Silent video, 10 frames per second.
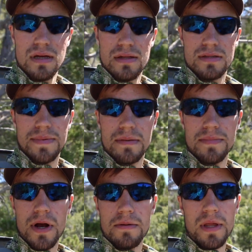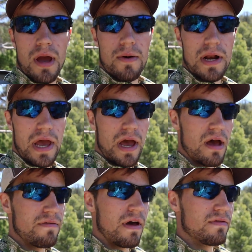It's been probably an hour and a
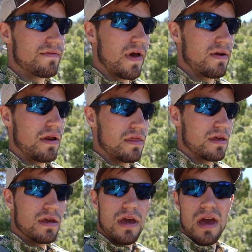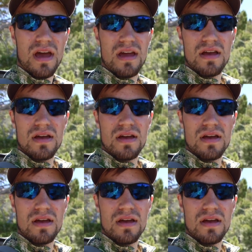half, haven't found anything yet.